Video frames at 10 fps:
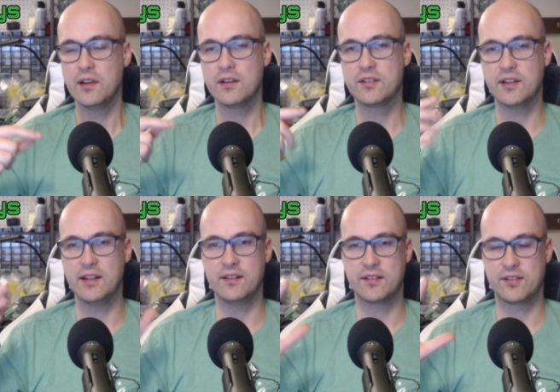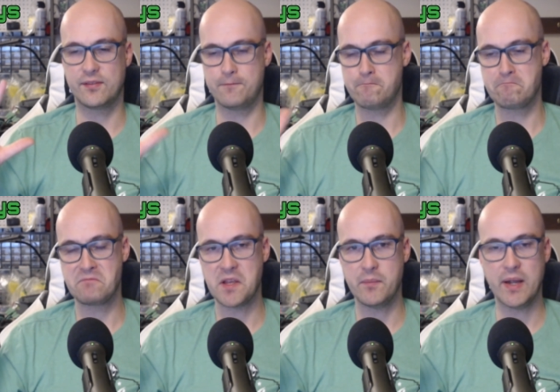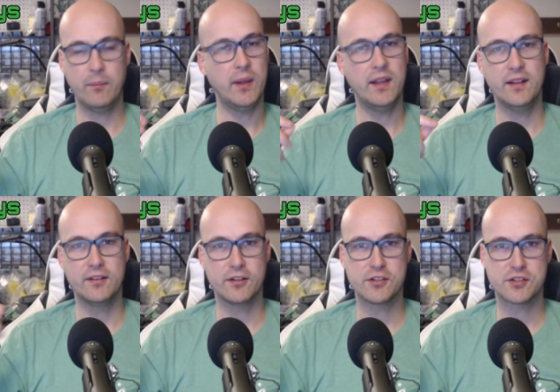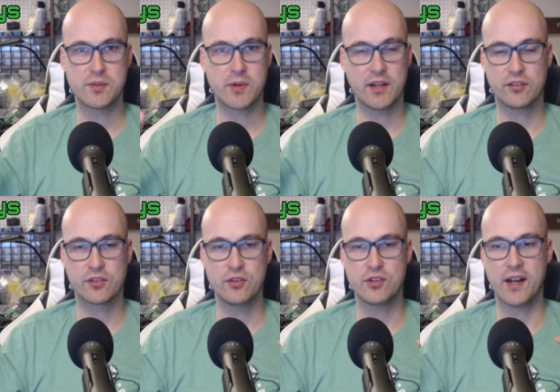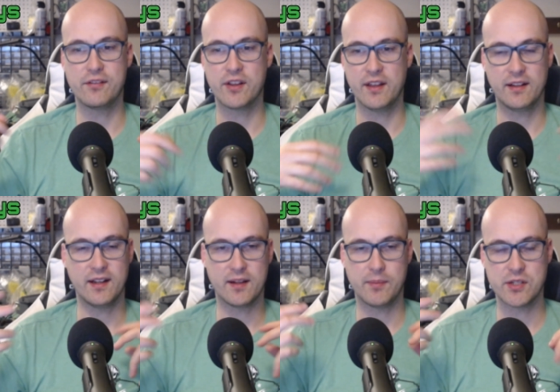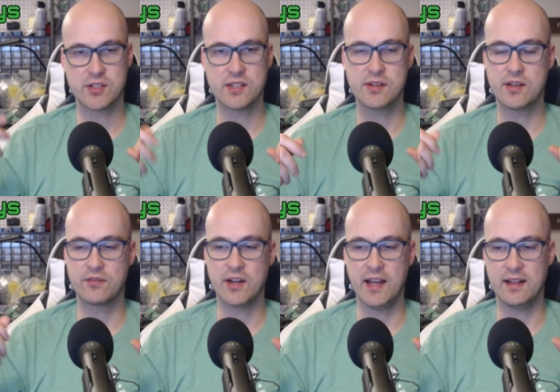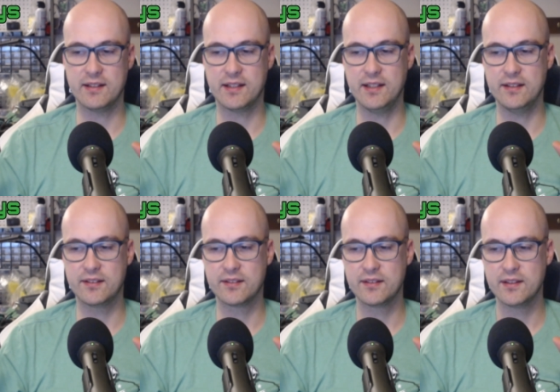since it might be easier just to bring a screwdriver than like a bunch of different Allen keys.